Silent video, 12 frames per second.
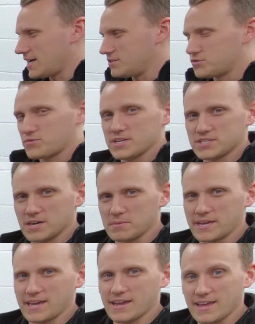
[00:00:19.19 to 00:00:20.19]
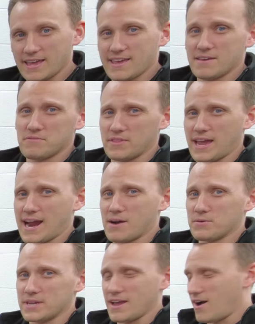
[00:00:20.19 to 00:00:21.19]
and dress up kit here for the
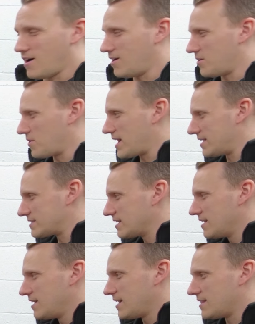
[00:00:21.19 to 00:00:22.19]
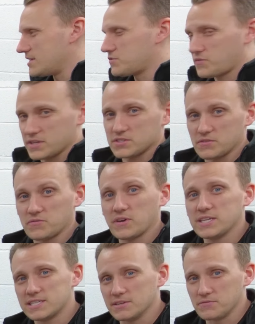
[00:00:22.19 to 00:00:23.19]
Audi R8 and this fits the
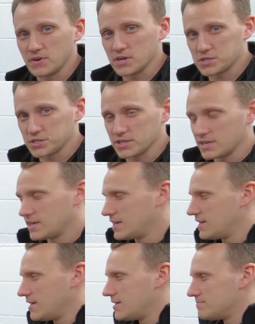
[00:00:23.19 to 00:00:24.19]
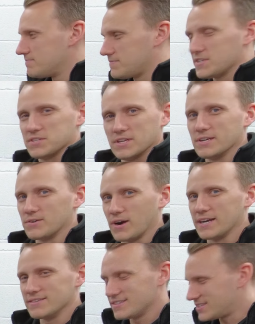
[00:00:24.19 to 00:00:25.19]
facelift version doesn't look
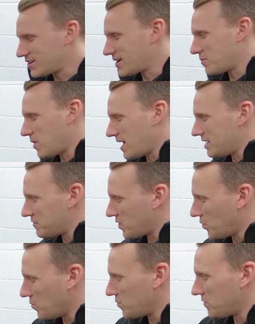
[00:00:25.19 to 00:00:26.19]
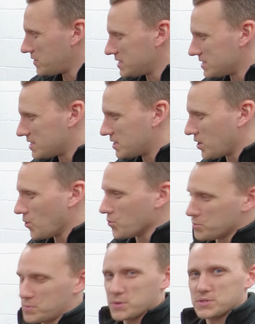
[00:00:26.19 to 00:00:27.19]
great. Straight away you've got all of these
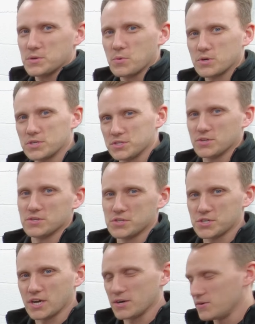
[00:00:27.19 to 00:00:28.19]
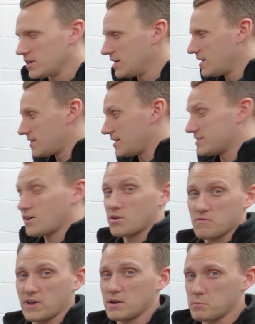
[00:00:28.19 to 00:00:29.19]
gold beauty washes on show these are
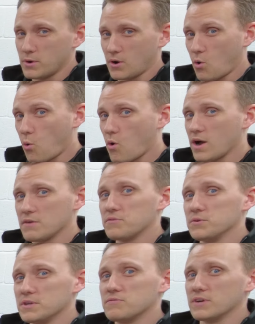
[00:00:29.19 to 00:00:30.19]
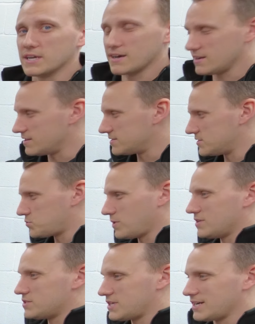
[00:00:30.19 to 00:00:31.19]
available in quite a few different colours as
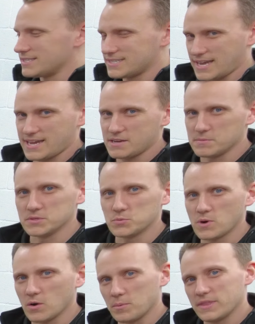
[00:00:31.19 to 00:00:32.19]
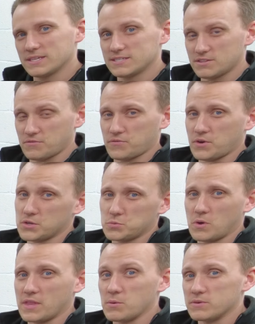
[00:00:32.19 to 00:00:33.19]
well as titanium as well but this is the first
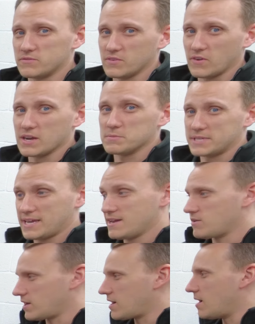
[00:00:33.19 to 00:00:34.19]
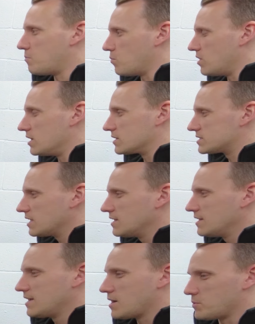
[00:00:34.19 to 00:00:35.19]
one that we've developed here at Carbonwurks
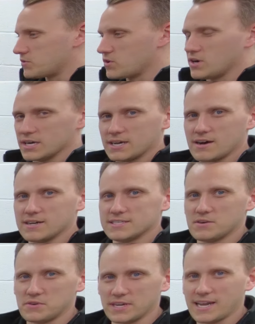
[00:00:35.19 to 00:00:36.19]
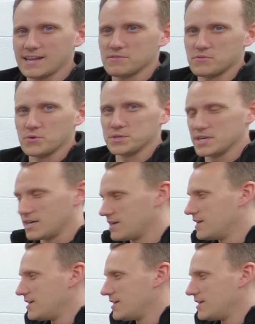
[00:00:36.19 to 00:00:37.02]
and we've got our guys over in California